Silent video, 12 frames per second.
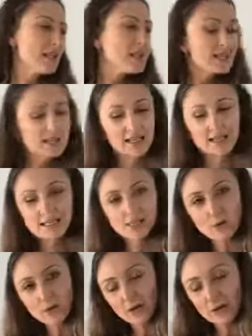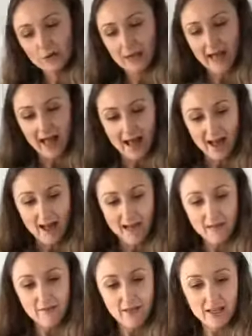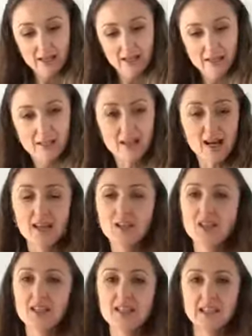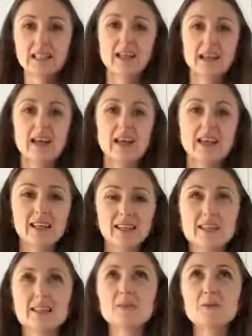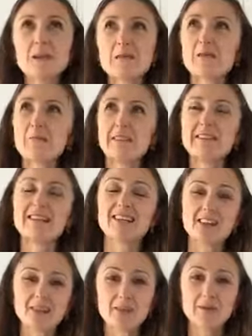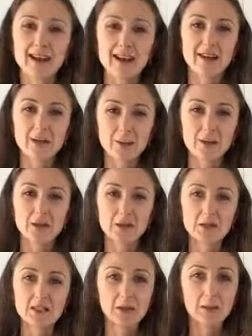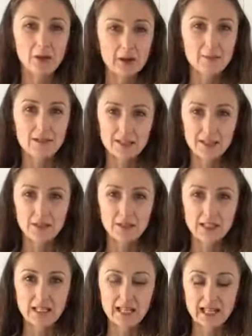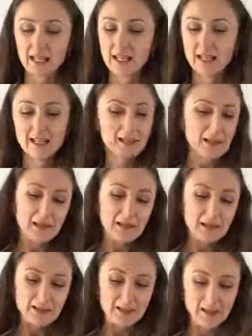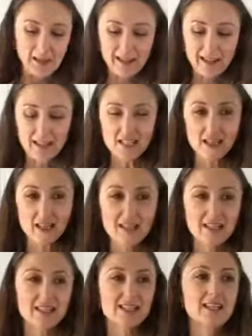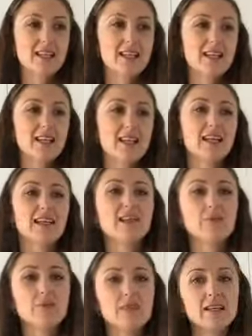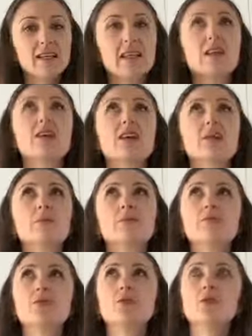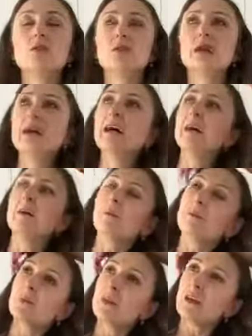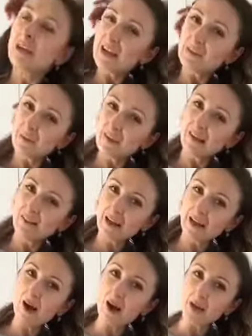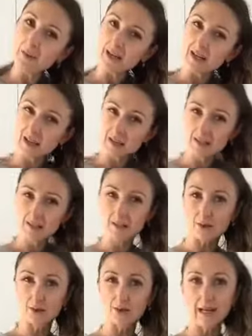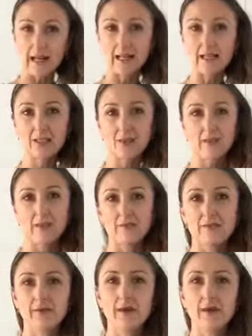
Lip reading: The next oil that we have is Digestin. I think this is one of the most underrated oils in the Home Essentials kit. So Digestin is really incredible for if you have like IBS or any sort of